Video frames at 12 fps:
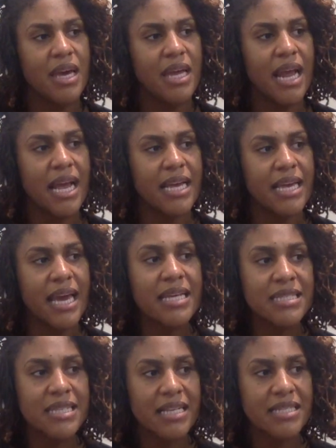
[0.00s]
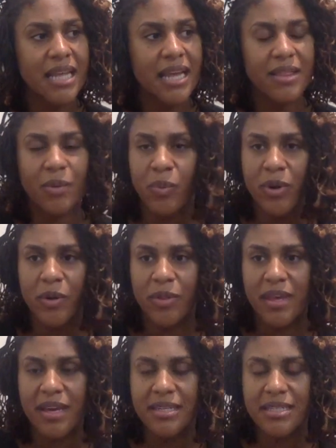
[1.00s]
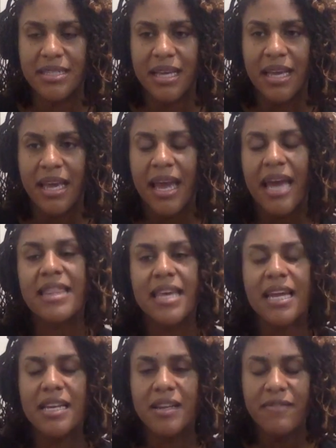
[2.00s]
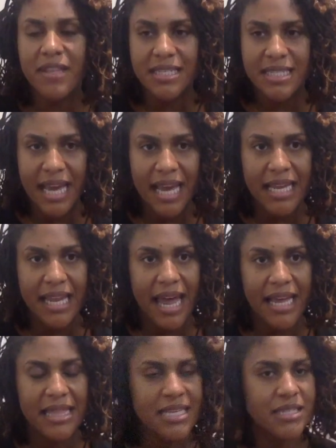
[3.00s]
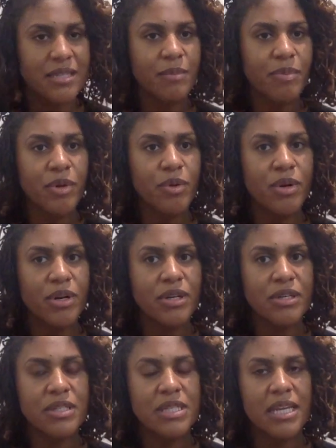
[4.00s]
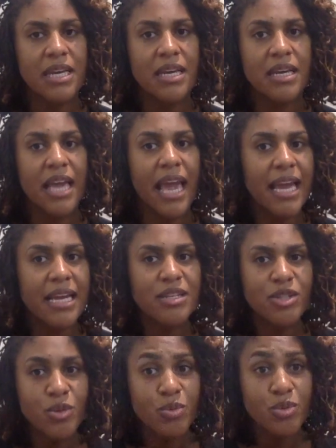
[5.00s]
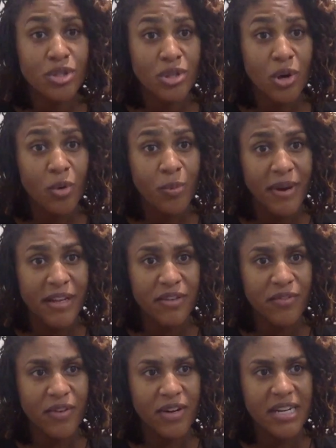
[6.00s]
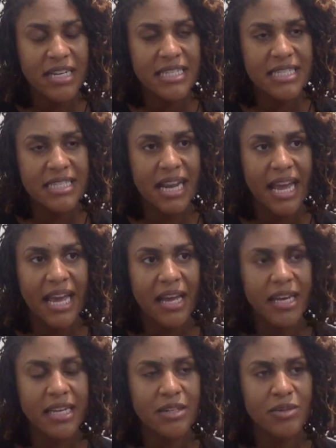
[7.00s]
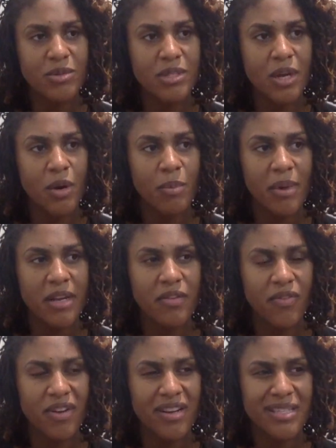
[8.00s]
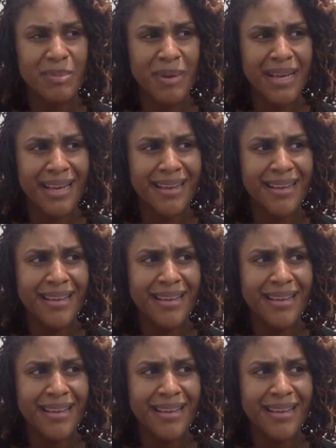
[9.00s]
And I guess that's the real thing, because at the end of the day, these computers can do so much for us and AI can do so much for us, but